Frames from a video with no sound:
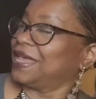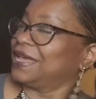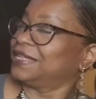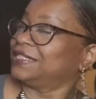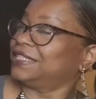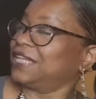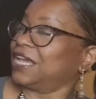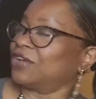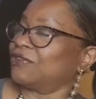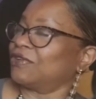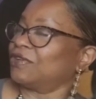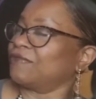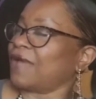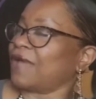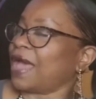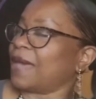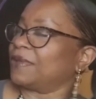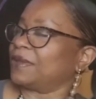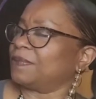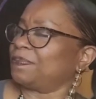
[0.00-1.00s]
Tigger and
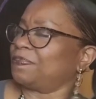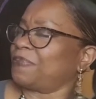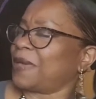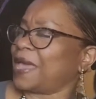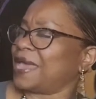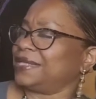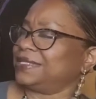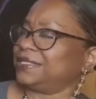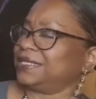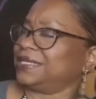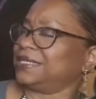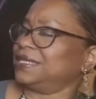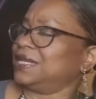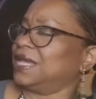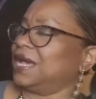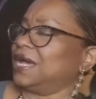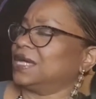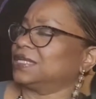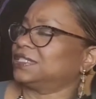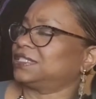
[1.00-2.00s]
Rabbit painted
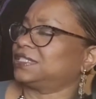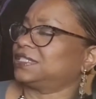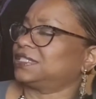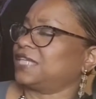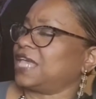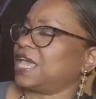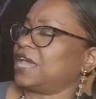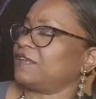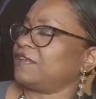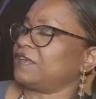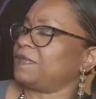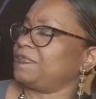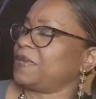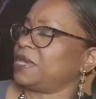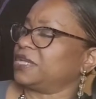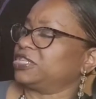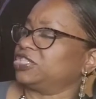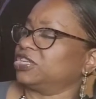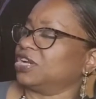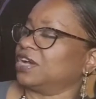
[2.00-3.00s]
a scary
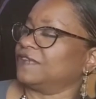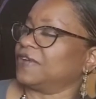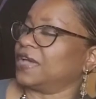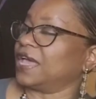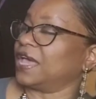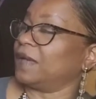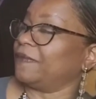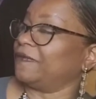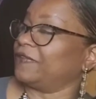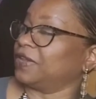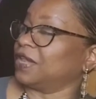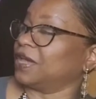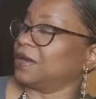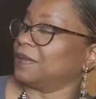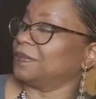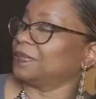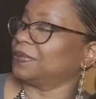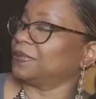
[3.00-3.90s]
picture of a Heffalump,